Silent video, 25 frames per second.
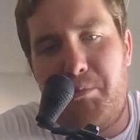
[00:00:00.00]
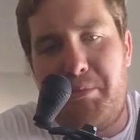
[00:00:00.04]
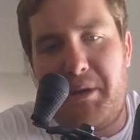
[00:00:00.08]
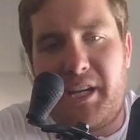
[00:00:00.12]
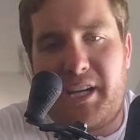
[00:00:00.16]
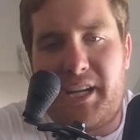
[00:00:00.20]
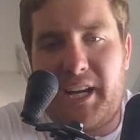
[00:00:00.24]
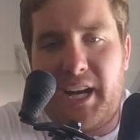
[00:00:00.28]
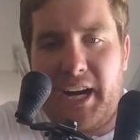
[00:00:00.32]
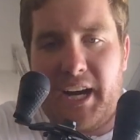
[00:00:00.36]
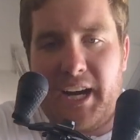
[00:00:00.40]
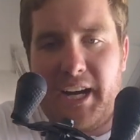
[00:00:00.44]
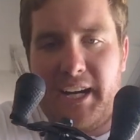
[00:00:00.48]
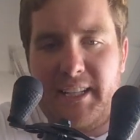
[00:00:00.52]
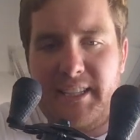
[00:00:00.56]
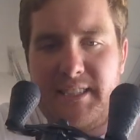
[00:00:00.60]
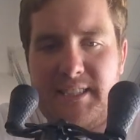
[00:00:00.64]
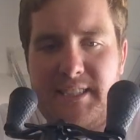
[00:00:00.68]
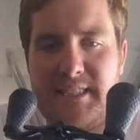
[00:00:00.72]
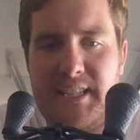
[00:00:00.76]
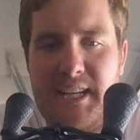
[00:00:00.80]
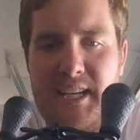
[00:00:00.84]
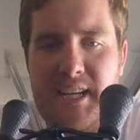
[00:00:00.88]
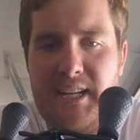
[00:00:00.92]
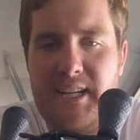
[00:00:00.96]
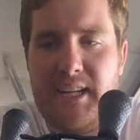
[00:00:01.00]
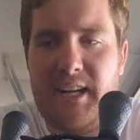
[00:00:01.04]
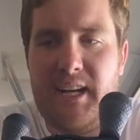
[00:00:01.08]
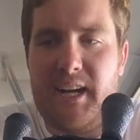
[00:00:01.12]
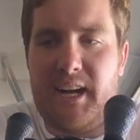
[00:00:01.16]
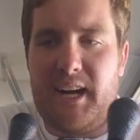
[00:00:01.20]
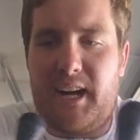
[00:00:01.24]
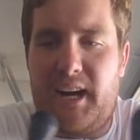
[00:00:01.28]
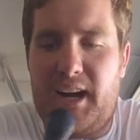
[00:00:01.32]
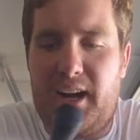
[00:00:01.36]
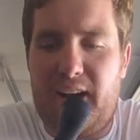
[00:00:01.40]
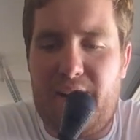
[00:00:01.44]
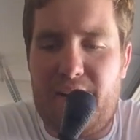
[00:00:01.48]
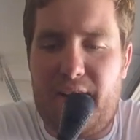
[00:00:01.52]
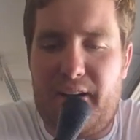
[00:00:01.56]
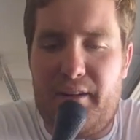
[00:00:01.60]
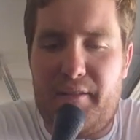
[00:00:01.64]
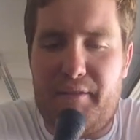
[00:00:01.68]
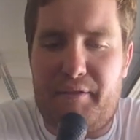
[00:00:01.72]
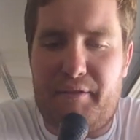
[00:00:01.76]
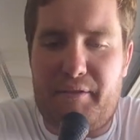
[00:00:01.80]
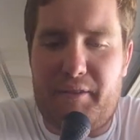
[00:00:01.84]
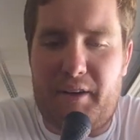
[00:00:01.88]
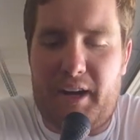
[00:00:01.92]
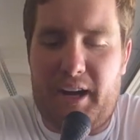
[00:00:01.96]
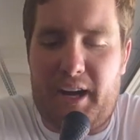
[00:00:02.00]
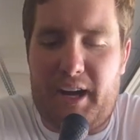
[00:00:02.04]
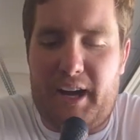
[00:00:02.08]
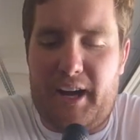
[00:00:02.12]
because of